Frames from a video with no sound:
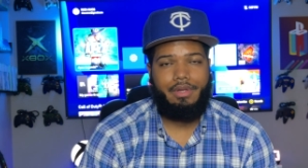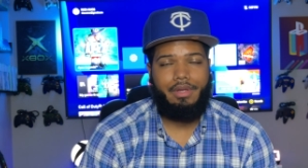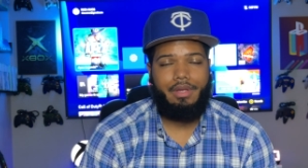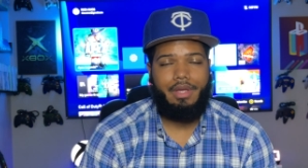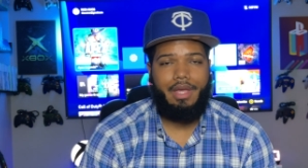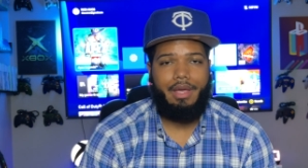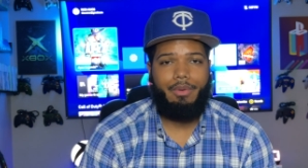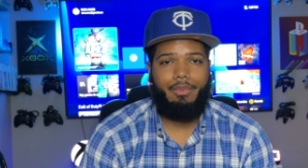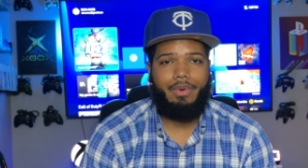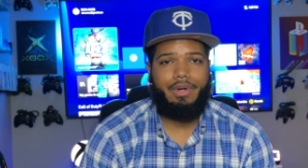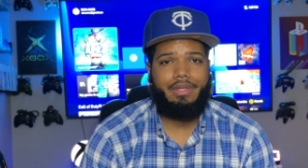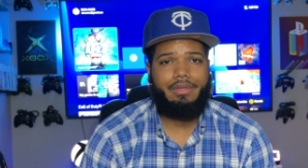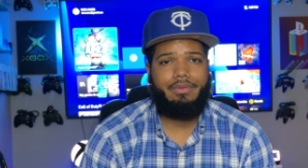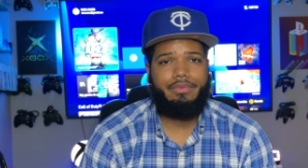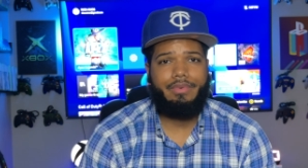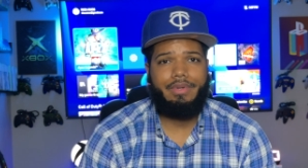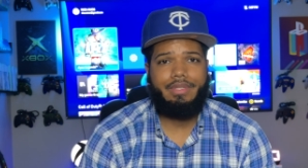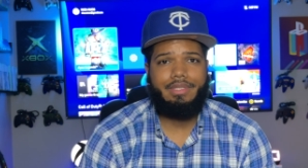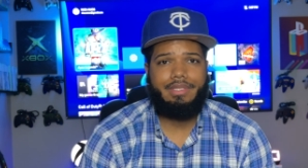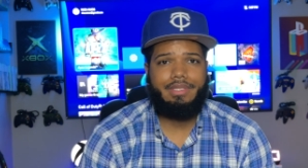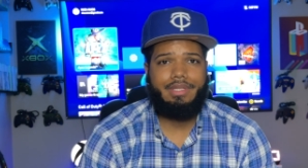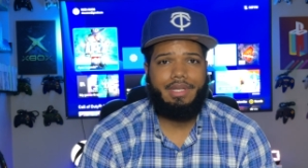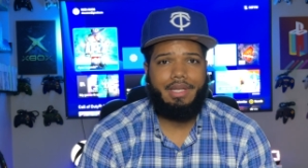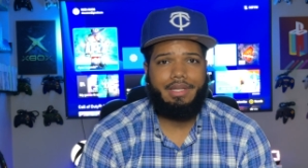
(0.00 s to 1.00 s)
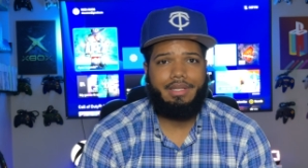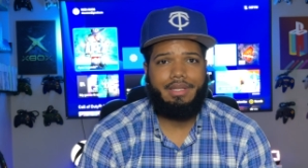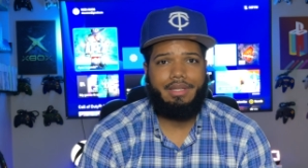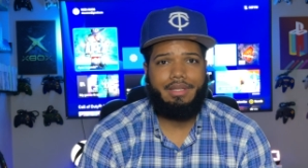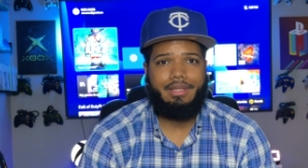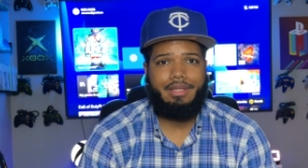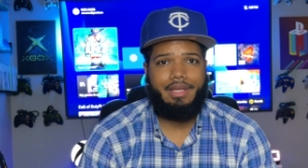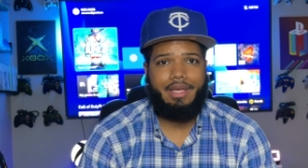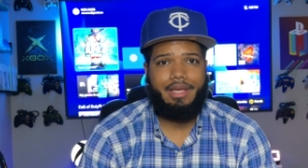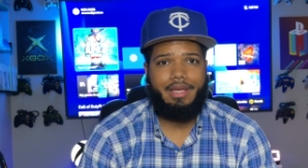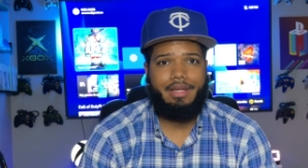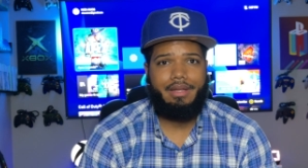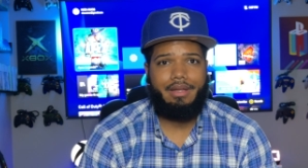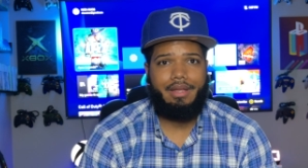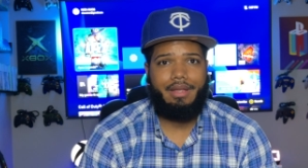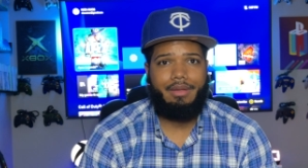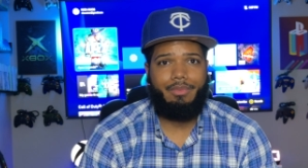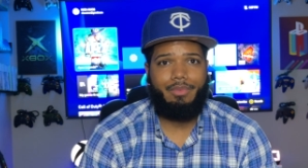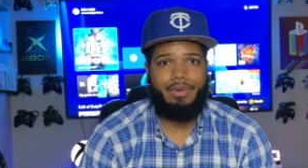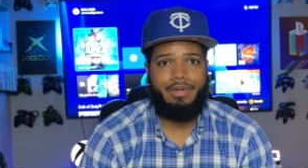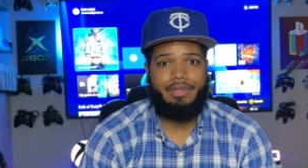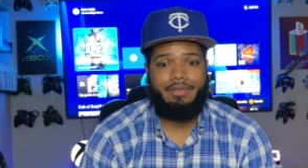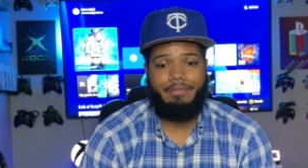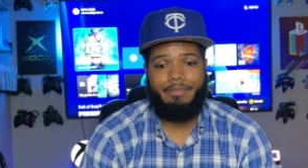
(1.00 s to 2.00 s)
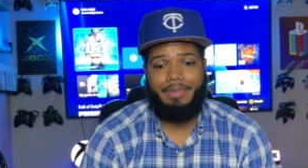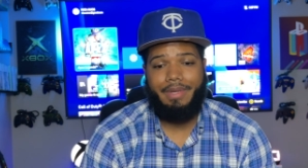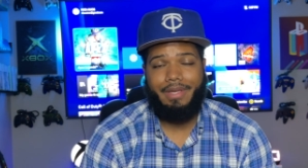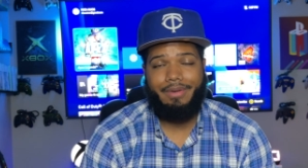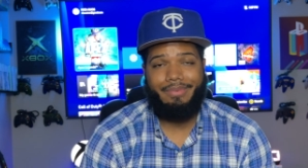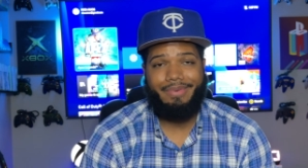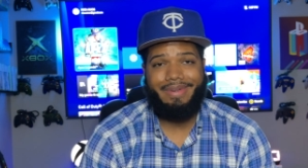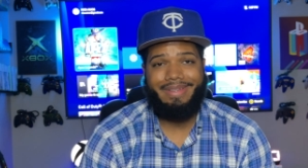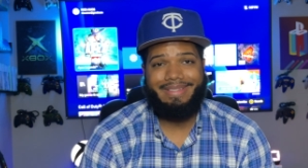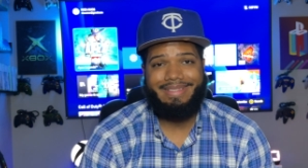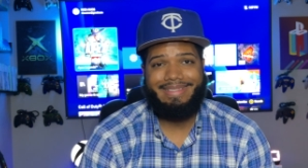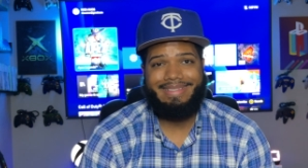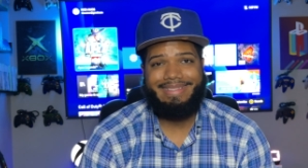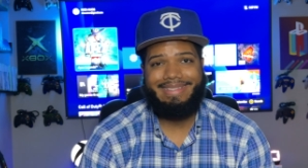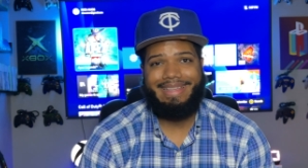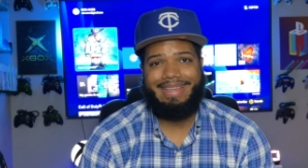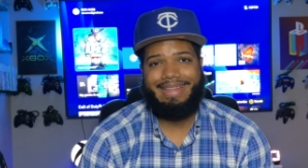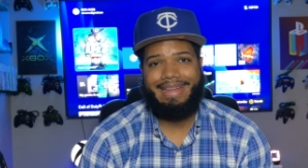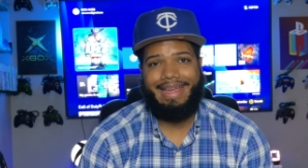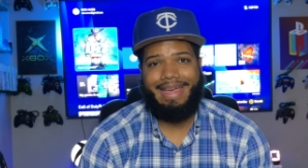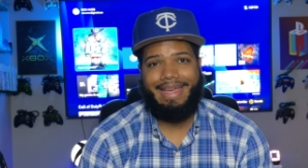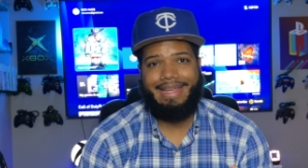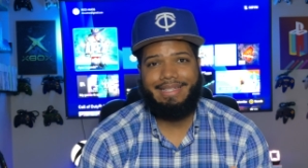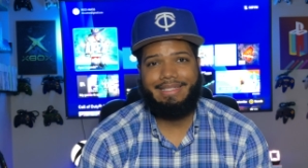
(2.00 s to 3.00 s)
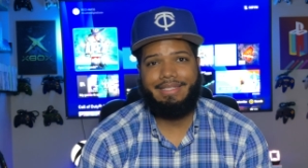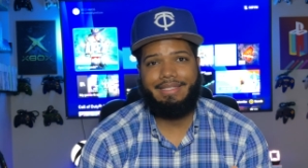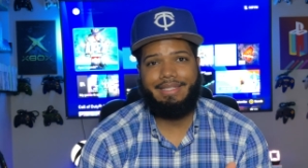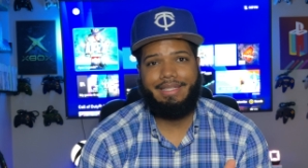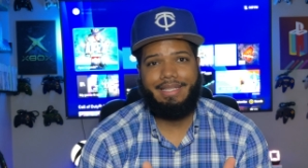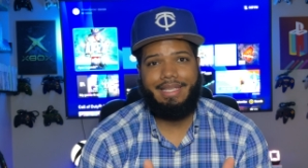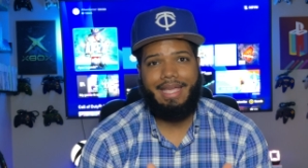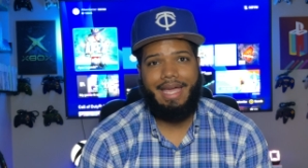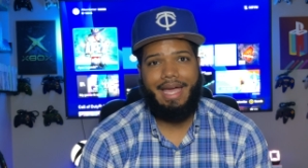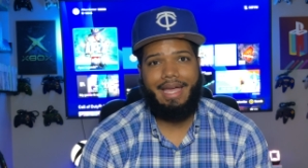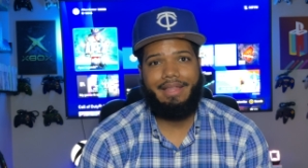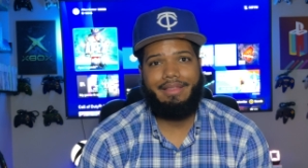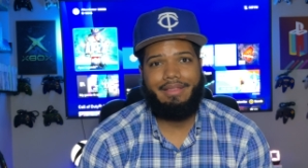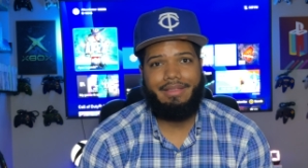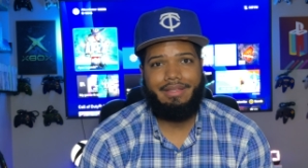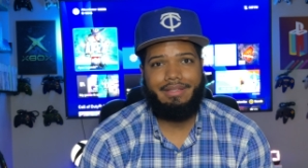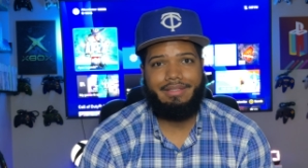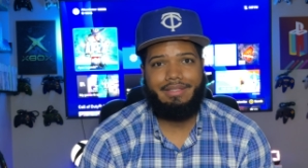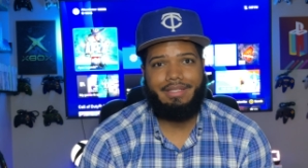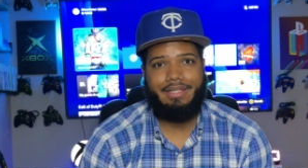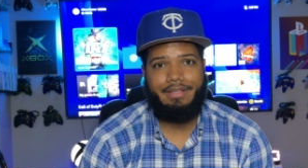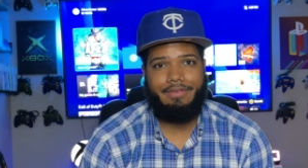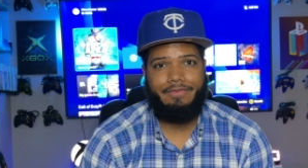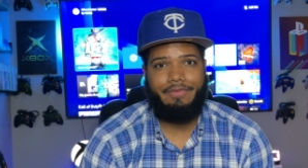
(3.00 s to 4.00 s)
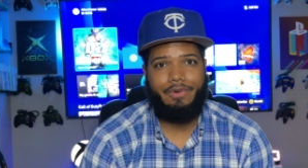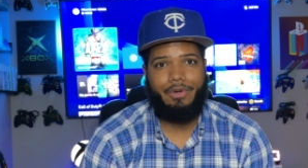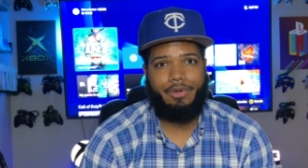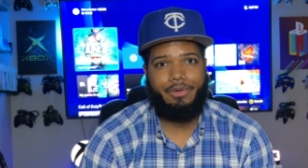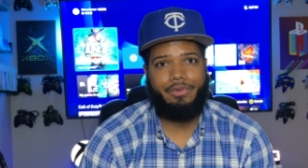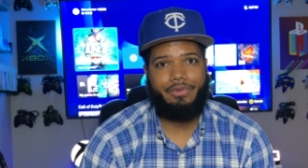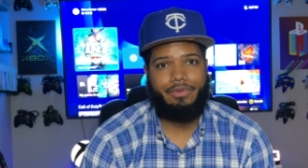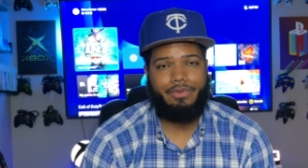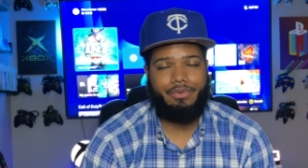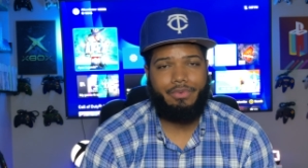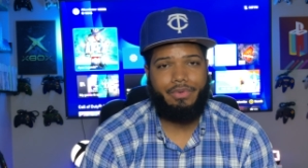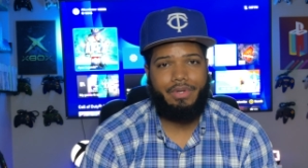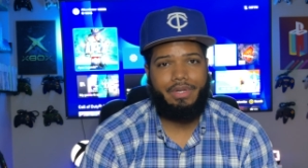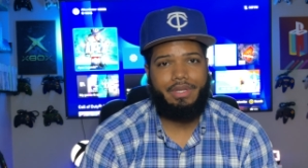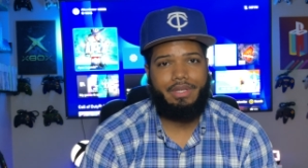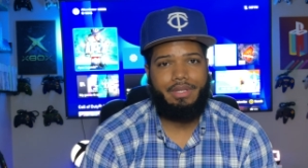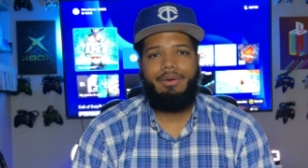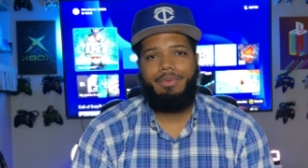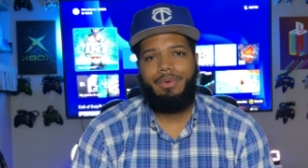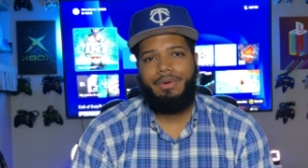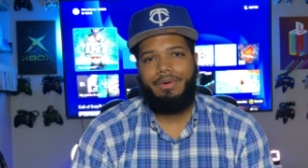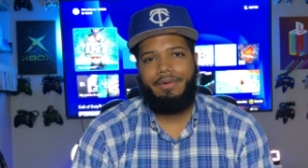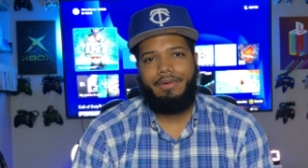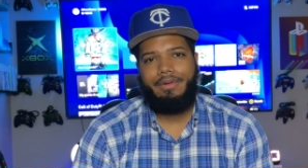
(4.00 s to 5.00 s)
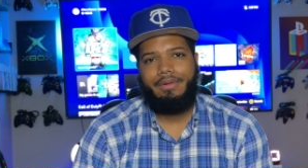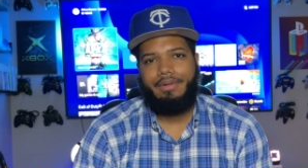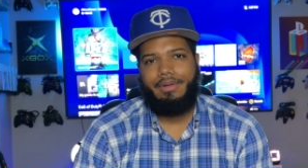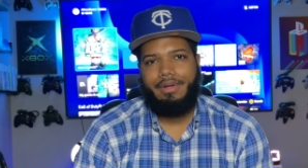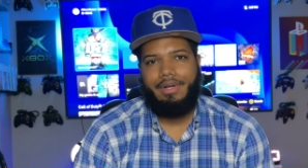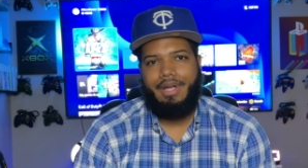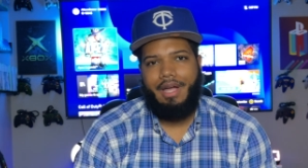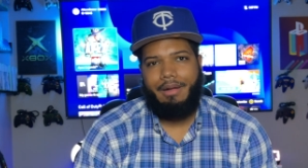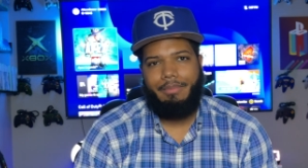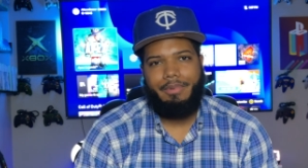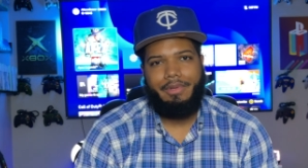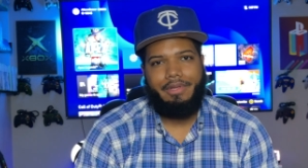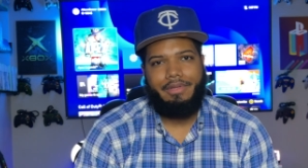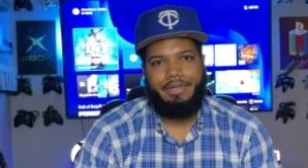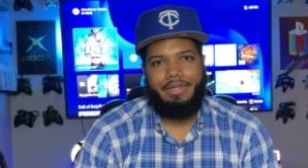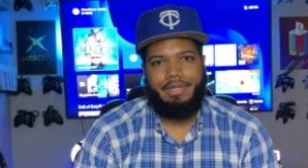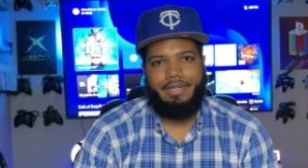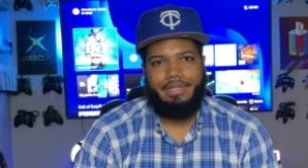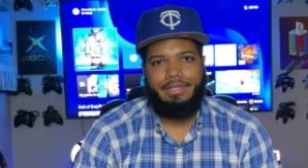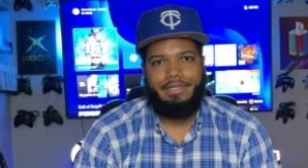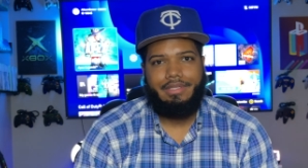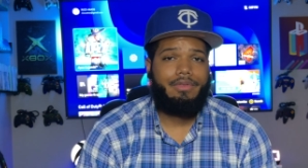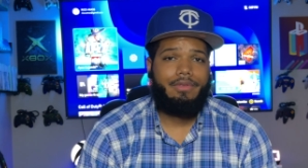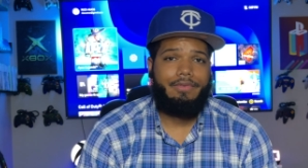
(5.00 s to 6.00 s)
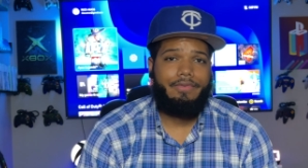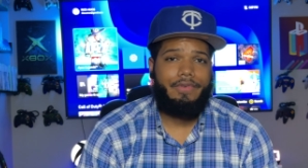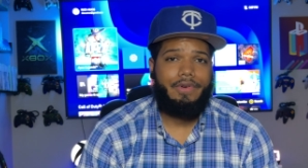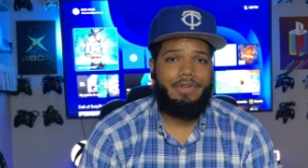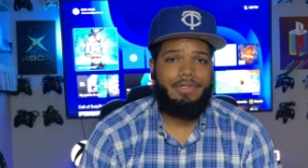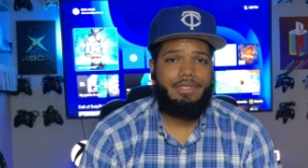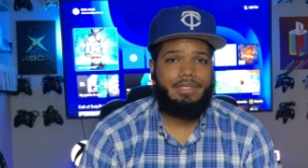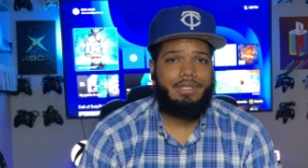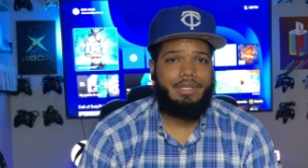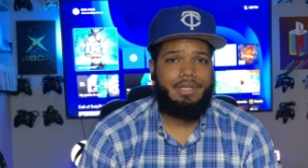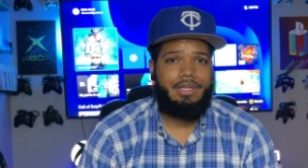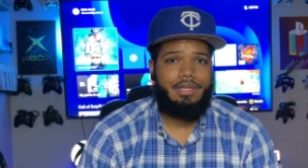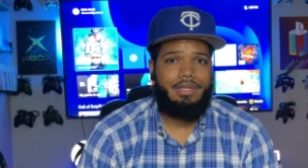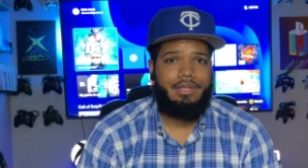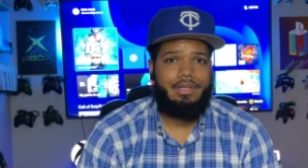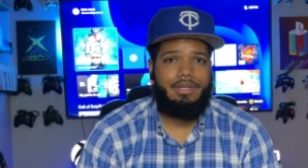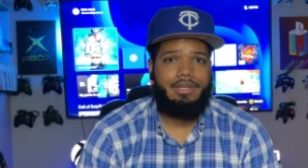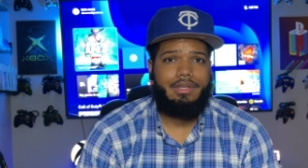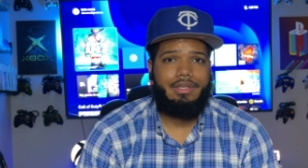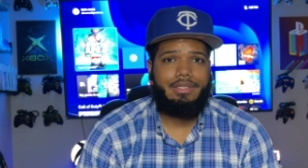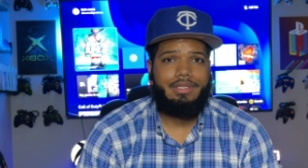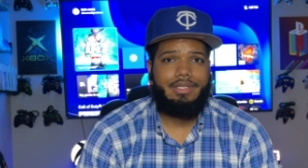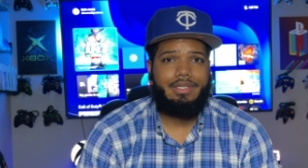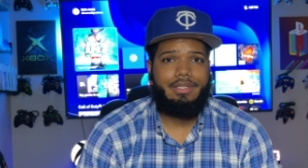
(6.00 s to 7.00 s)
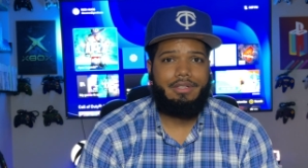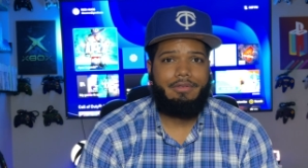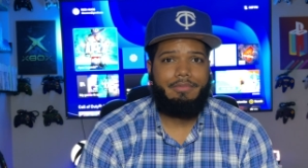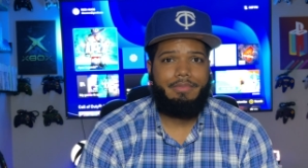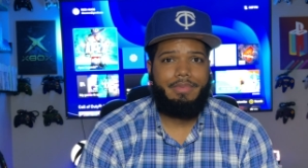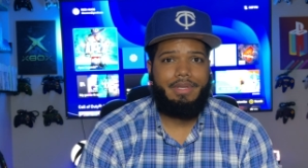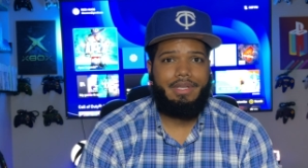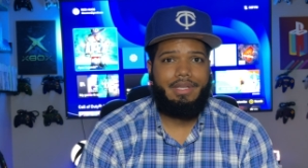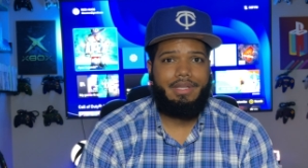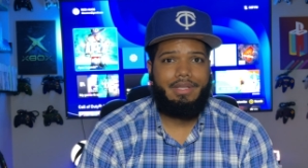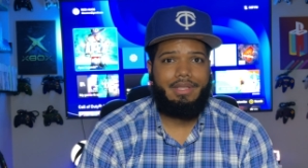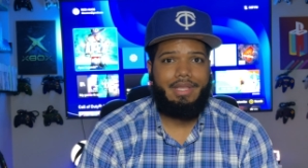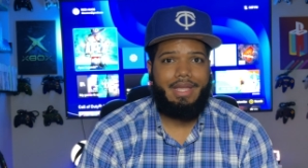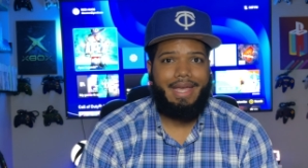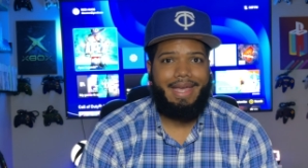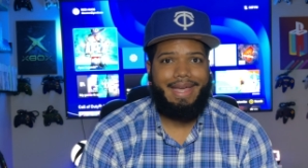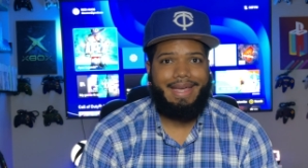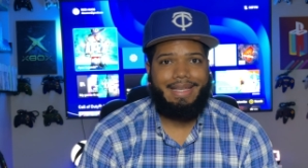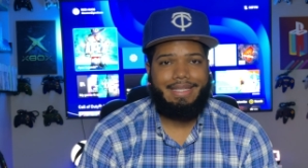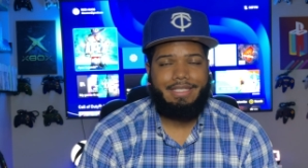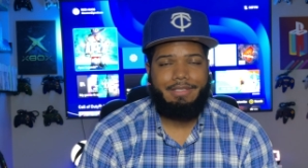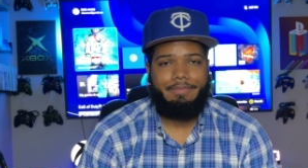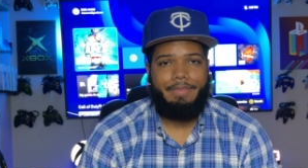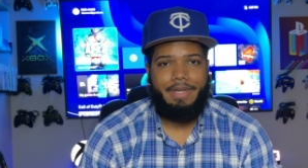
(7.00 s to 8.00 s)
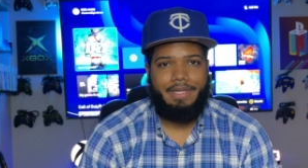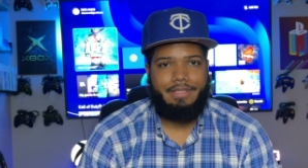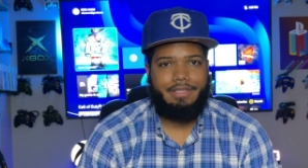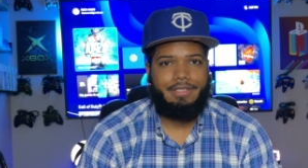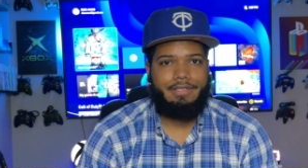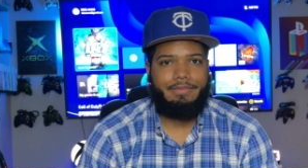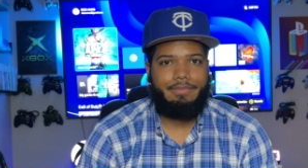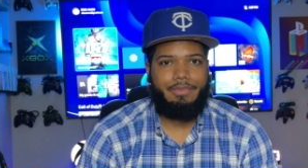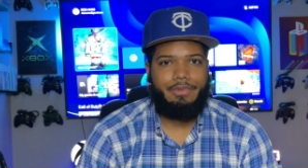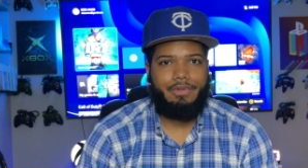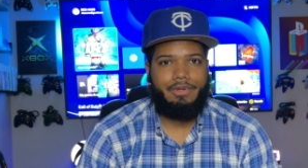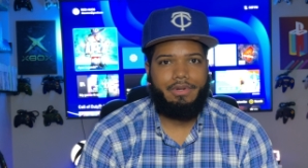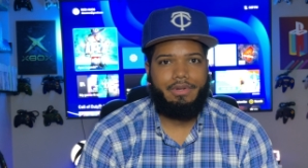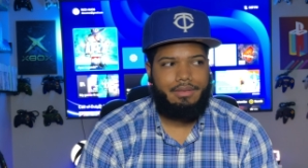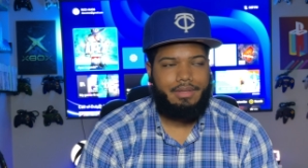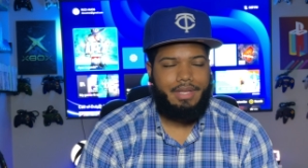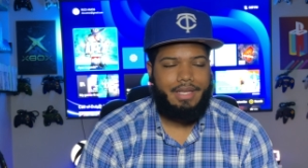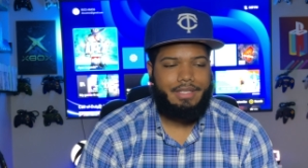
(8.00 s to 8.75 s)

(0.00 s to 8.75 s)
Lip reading: And one of the reasons I did that, and one of the big reasons that I actually got the Z Fold 3, were a couple of things. The first thing is going to be the S Pen support.